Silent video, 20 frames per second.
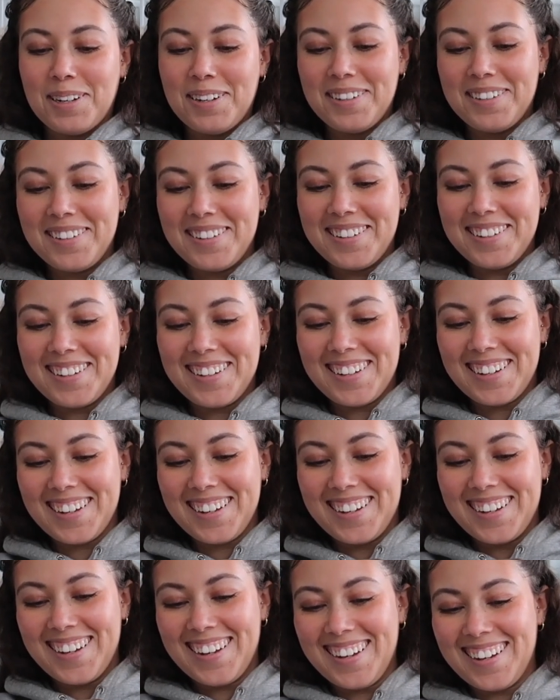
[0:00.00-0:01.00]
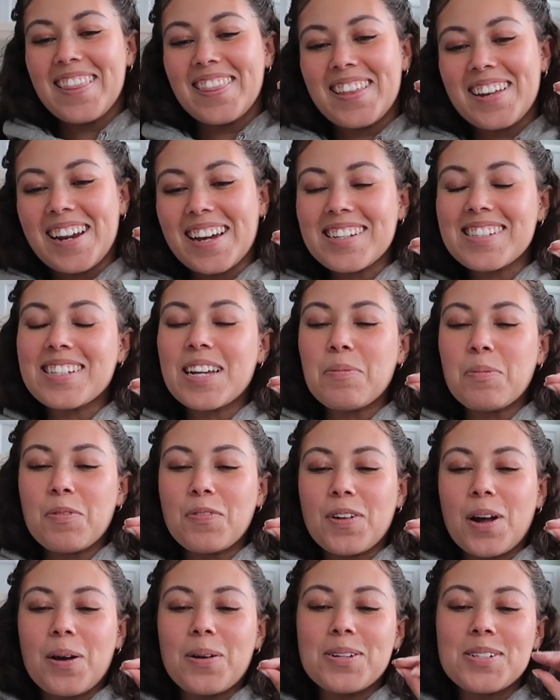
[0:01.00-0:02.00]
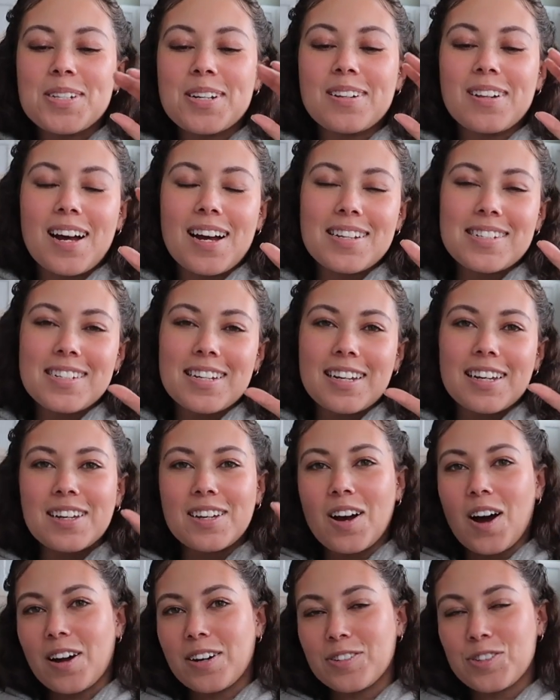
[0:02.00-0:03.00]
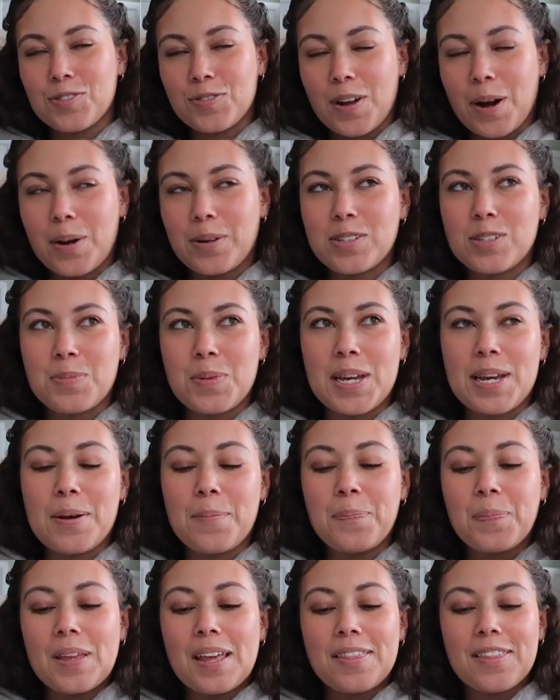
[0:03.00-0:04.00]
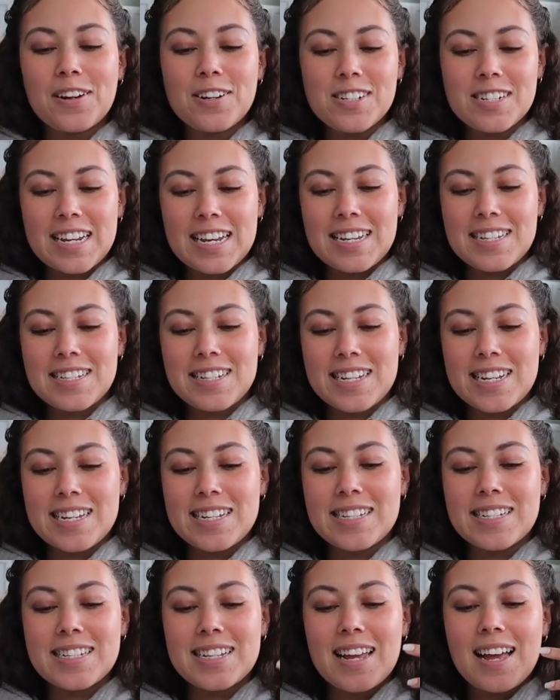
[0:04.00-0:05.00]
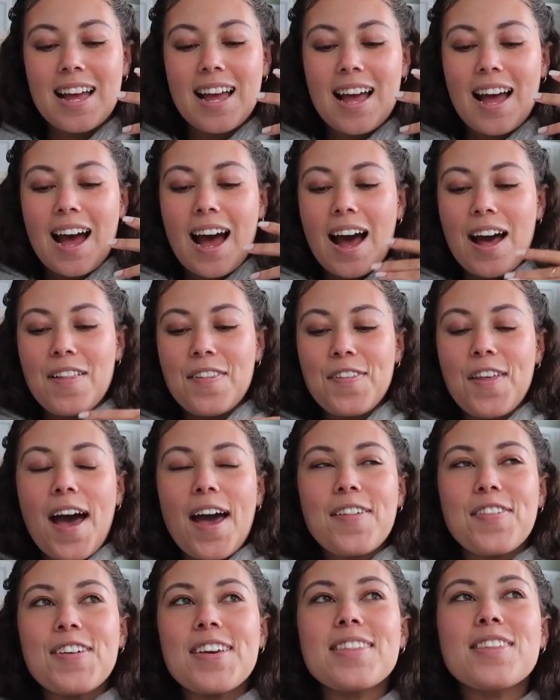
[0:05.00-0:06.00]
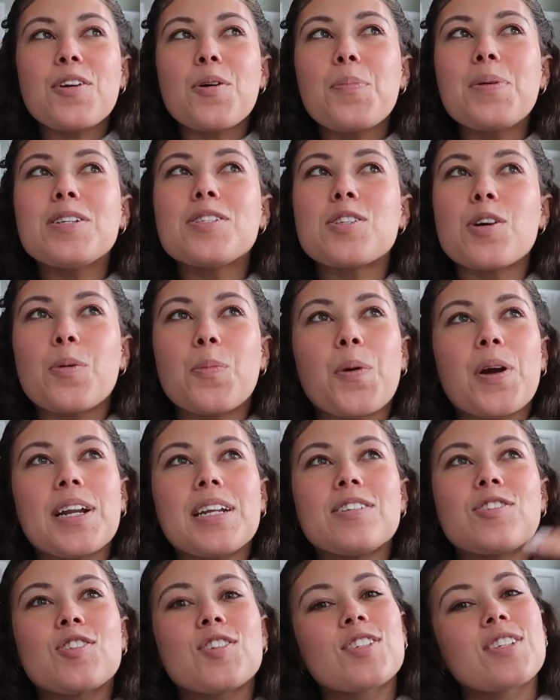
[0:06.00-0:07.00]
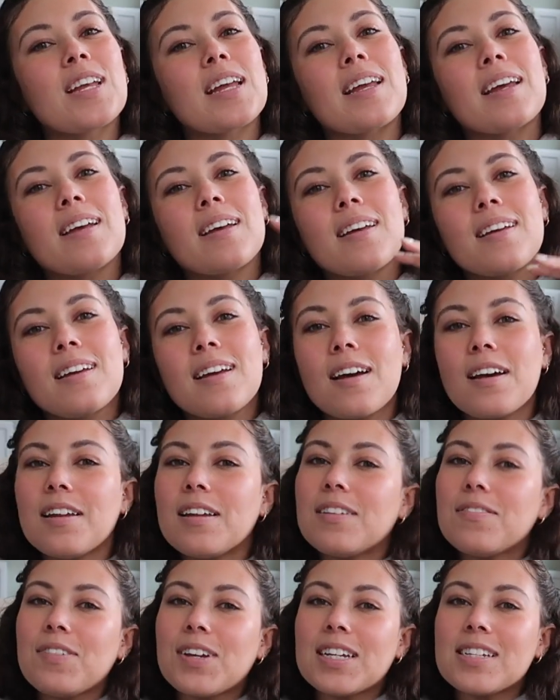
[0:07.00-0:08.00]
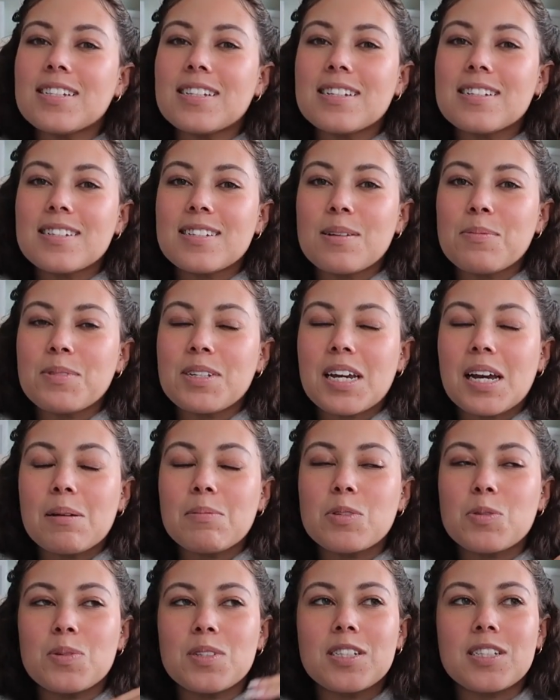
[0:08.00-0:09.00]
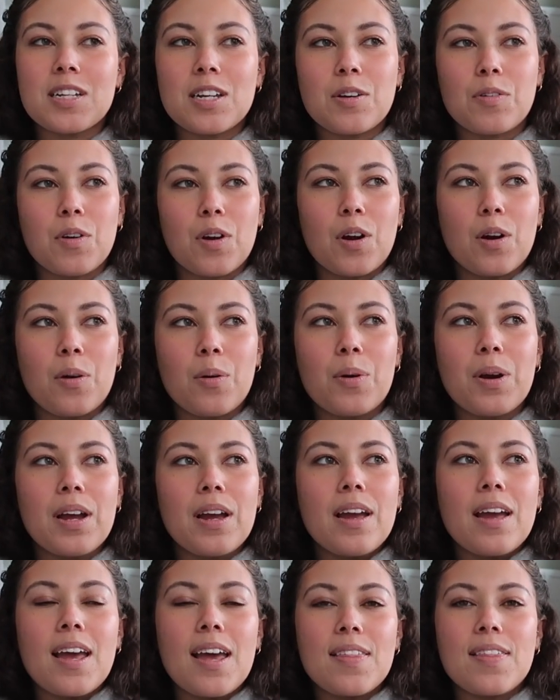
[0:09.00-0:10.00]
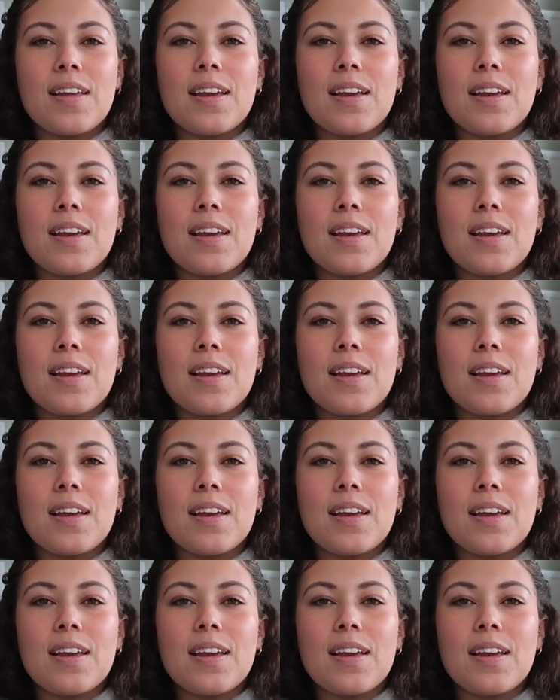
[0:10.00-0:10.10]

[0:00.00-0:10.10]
The next type of flower is a classic cottage flower to me. They're daisies. I think they'll be so pretty just like cut in vases sometimes once they grow. And